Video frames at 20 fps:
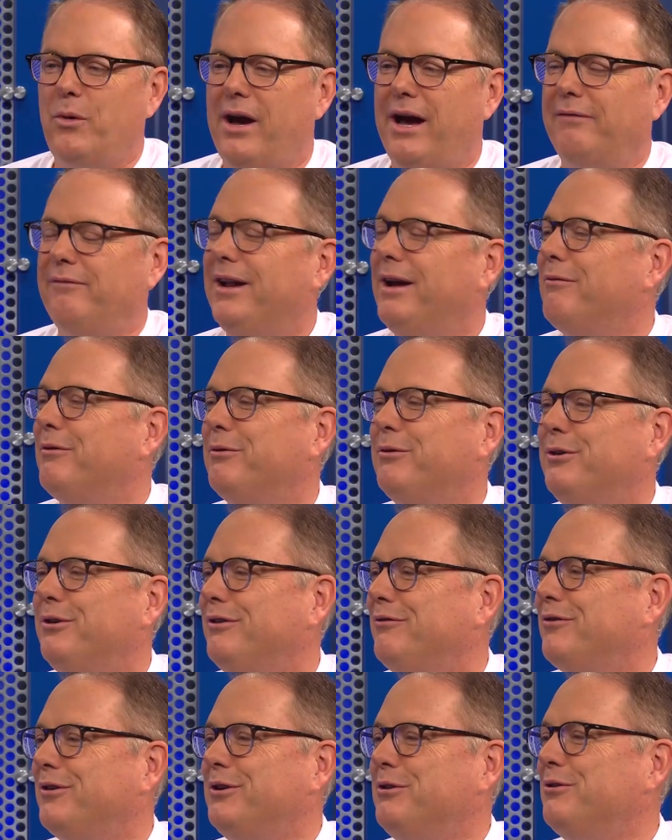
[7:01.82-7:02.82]
well, I've never
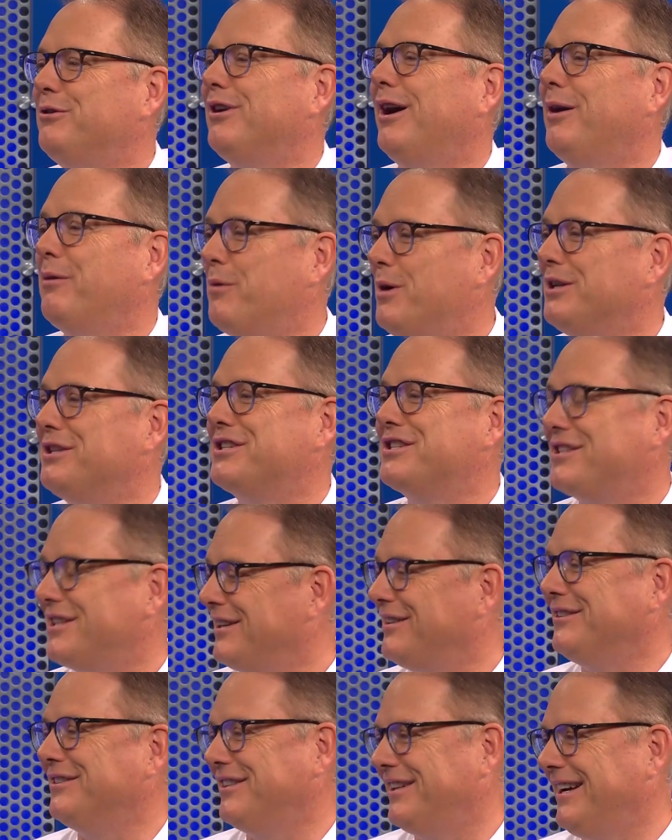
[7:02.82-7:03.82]
rooted for Utah one
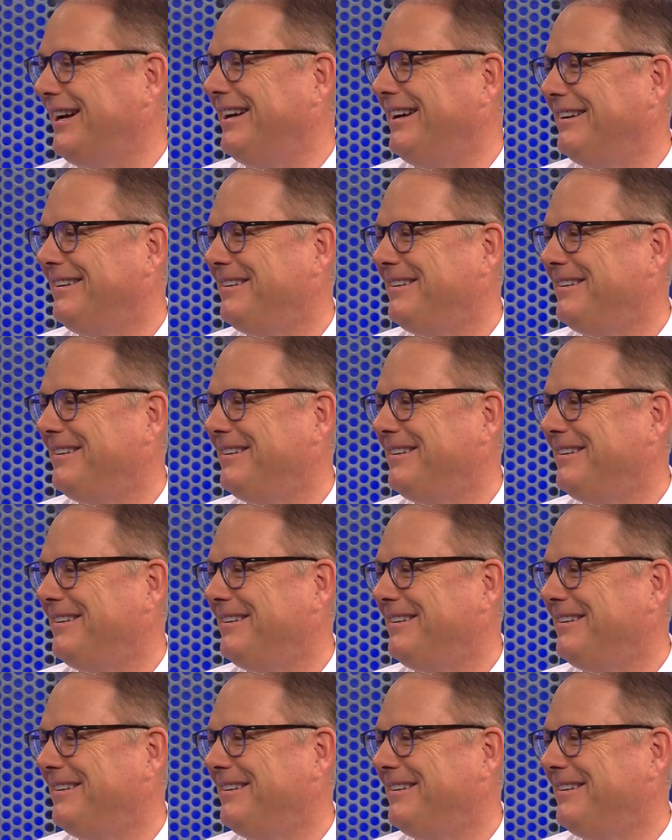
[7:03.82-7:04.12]
single day.